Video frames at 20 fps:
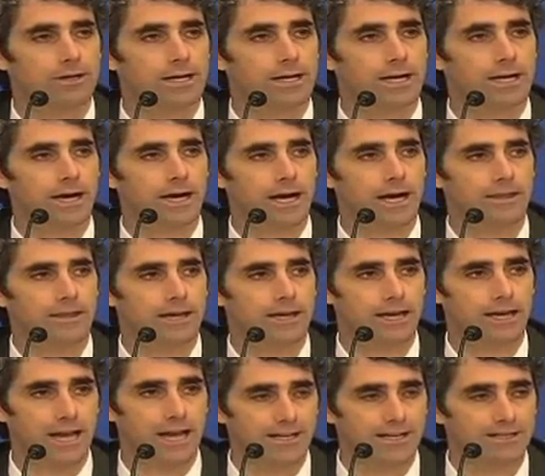I
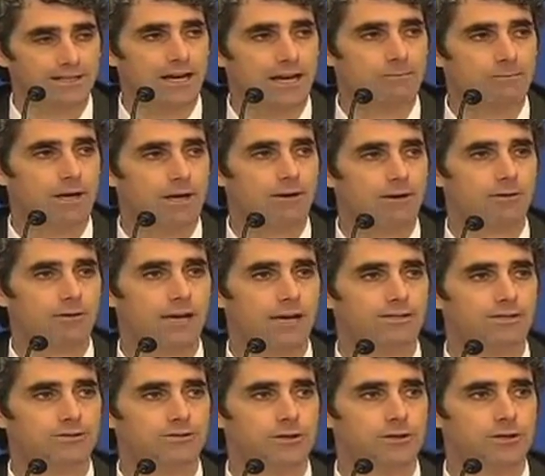think it has gotten better in the
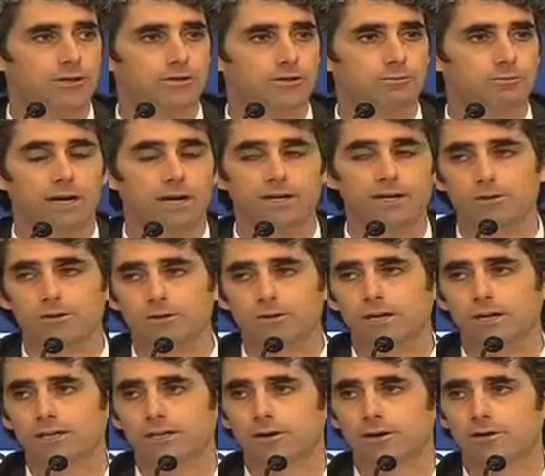last 2 years, but I do
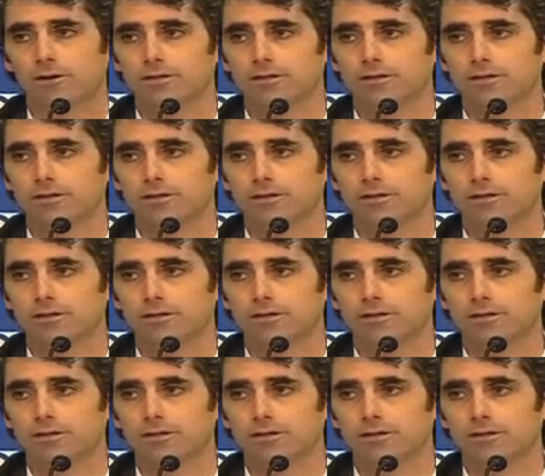think